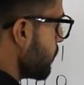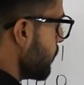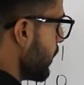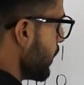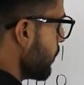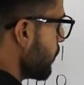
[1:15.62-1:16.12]

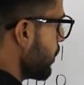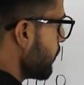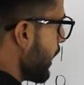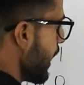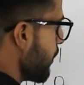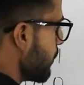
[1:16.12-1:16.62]
minimum
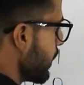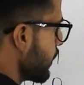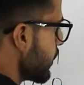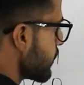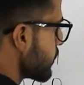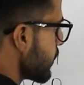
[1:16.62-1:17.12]
Hamming
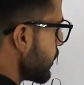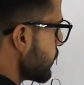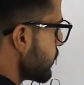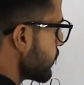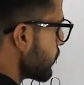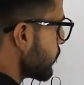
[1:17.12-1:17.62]

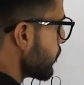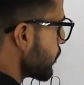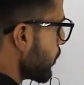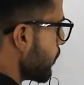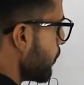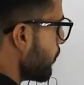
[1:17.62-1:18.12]
distance
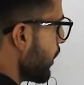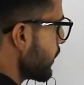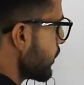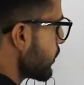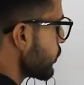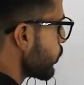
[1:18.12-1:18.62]

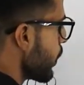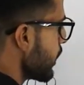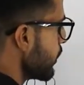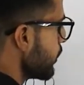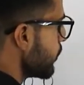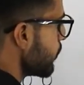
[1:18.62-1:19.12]
minus 1